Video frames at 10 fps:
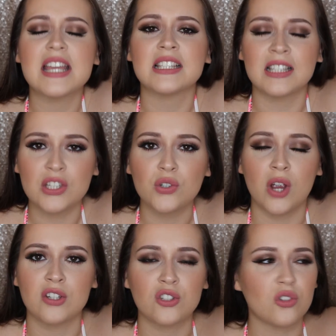It's still
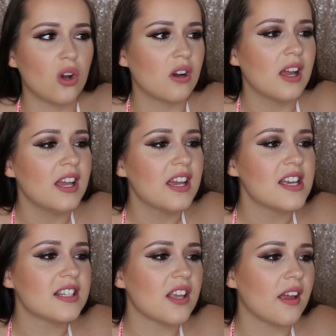going strong.
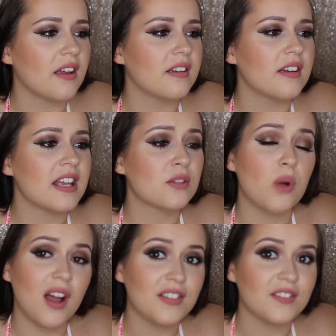So it's
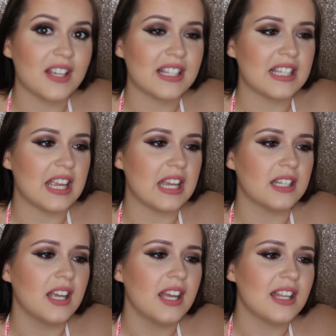worth investing in.
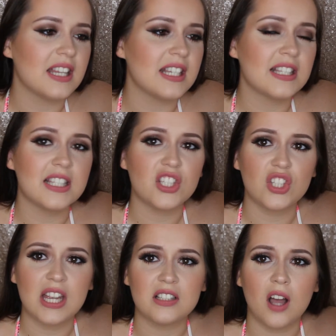This is in the
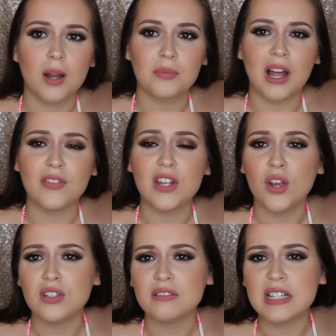shade dark brown. The
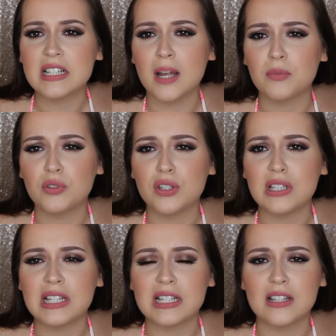only reason I'm not
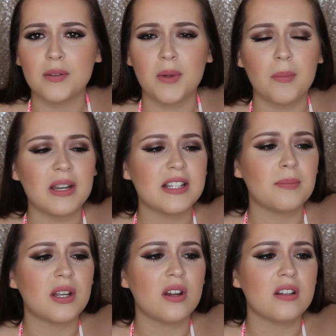using this at the moment is
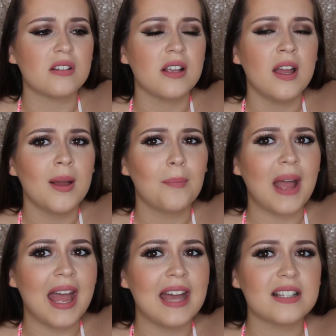because my
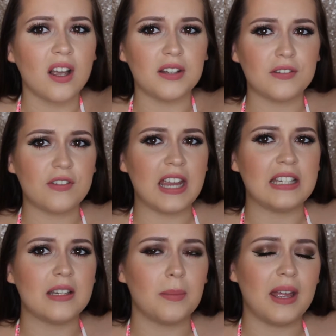hair's kind of
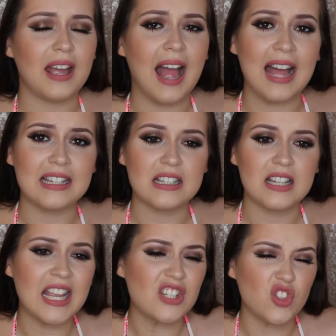faded a bit and
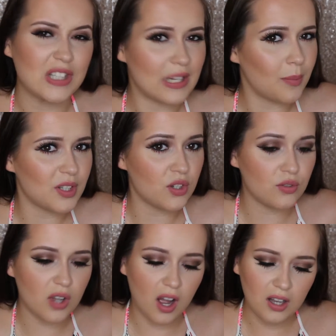it's just a little bit too
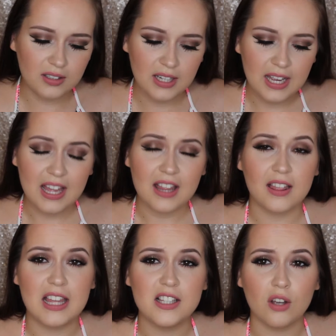dark.
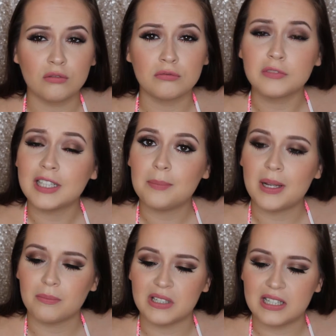These are really
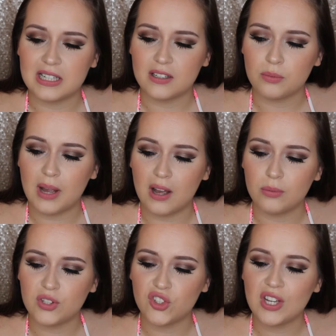pigmented as well,
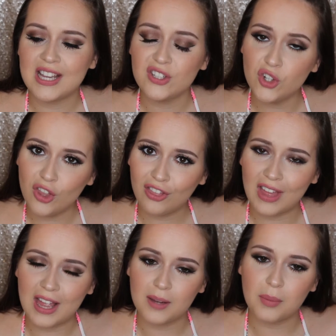which is a good
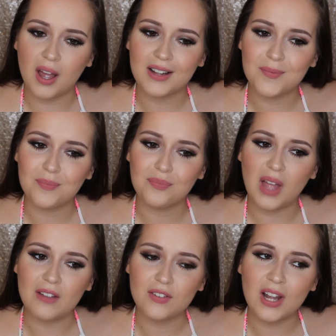thing, but
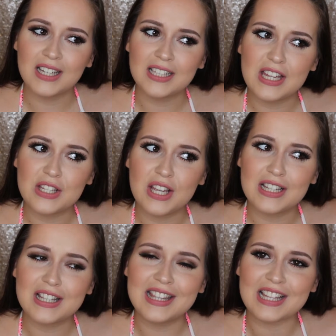I feel like
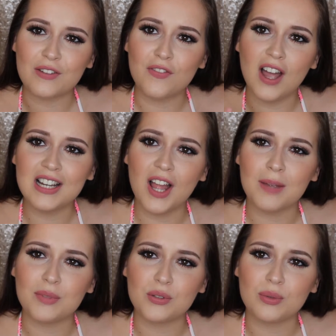there's a fine
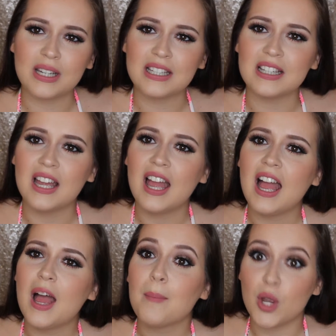line between
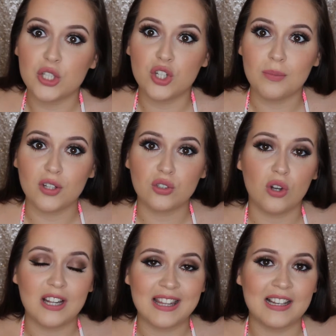putting too much
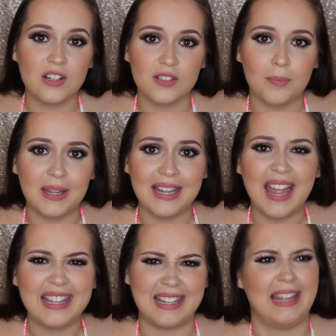on and then it looks a bit
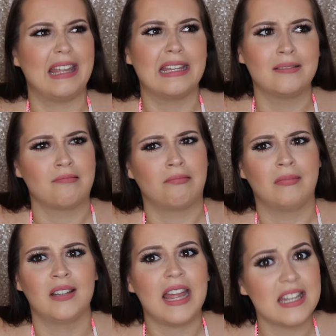cakey.
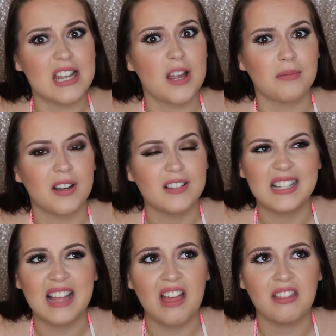Cakey eyebrows, is
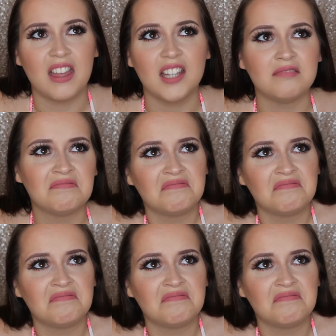that a thing?